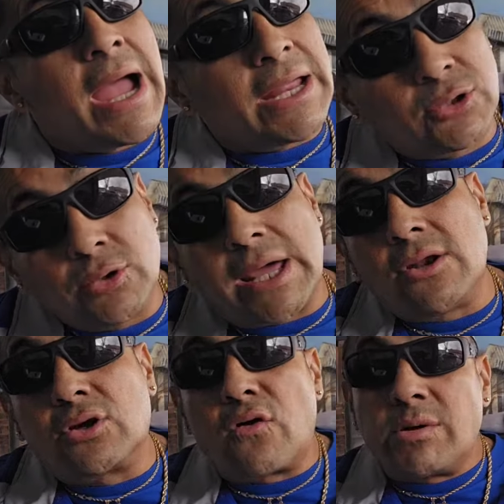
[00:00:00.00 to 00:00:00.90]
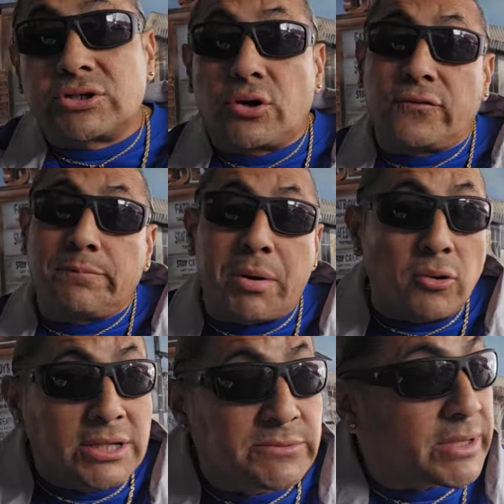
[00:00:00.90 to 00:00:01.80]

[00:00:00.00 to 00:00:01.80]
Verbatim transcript: I do gotta look over my shoulder for the police,